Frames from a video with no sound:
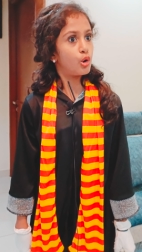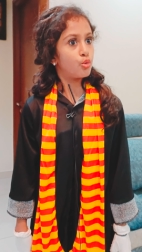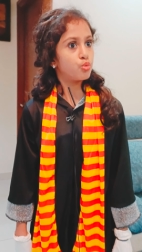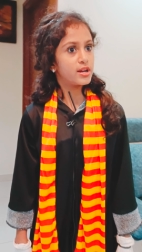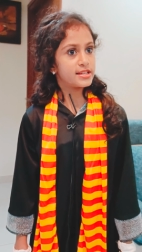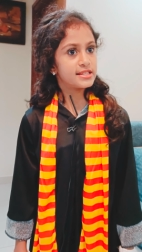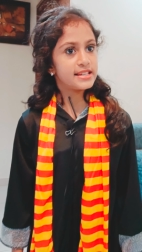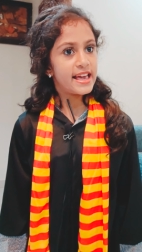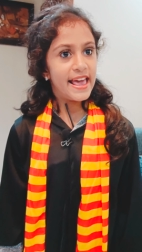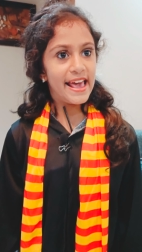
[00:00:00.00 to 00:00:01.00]
or
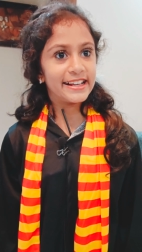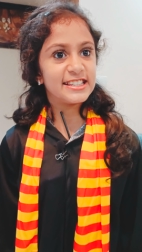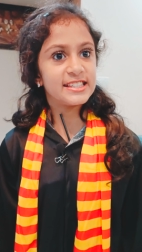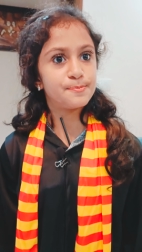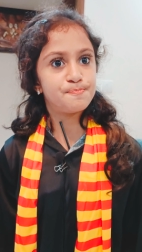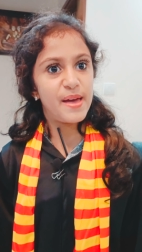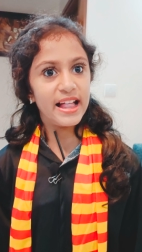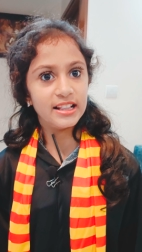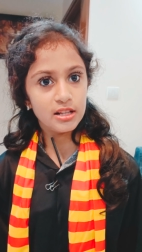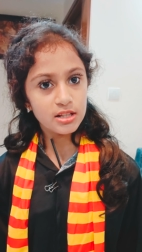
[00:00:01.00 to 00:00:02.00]
worse,
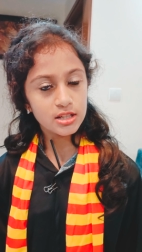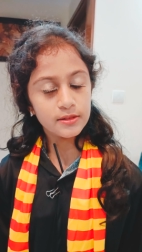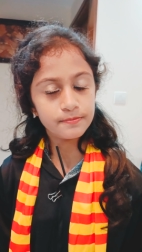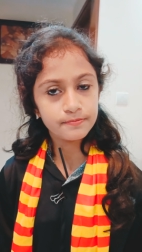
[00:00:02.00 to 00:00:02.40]
expelled.